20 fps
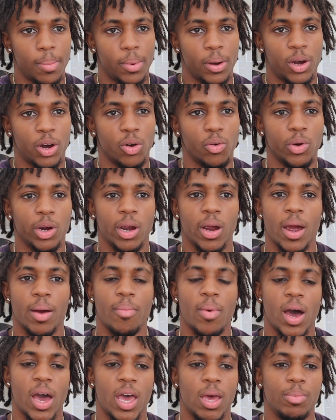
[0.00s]
career at
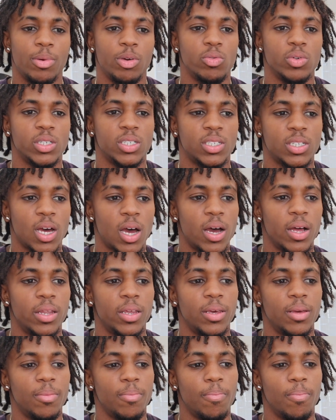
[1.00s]
Miami was
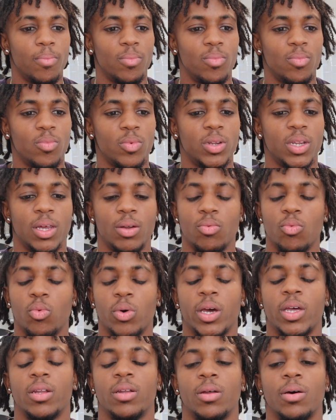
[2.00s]
solid. We didn't
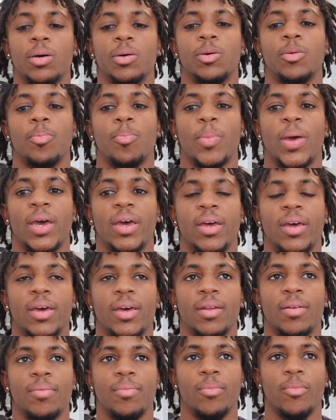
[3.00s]
win though,
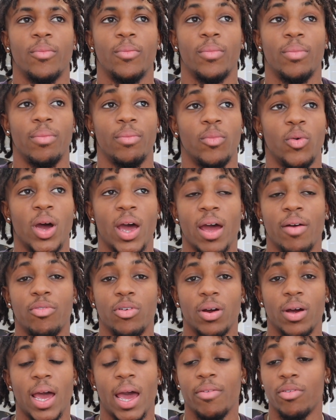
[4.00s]
and
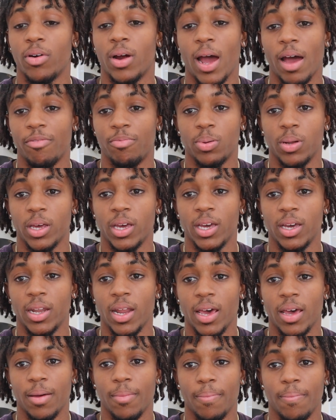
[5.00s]
wherever I played
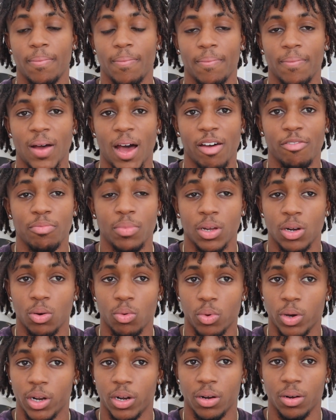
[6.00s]
at, I've been a
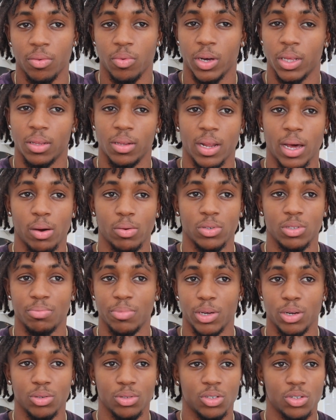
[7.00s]
winner. Whether that was
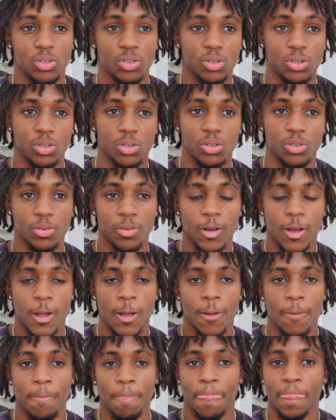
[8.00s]
middle school,
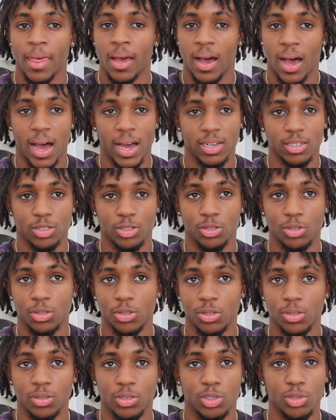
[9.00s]
high
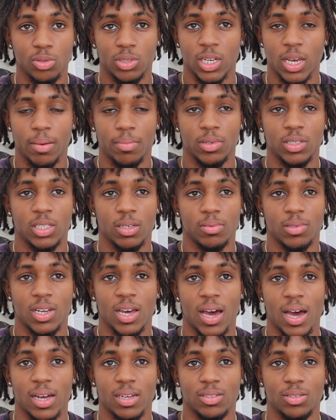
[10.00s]
school, 2 championships in
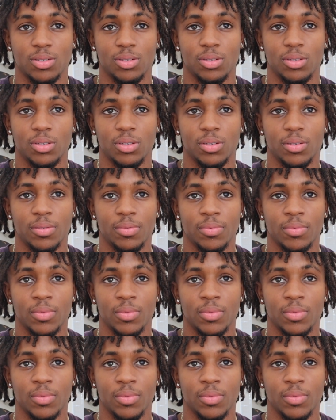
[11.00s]
high school,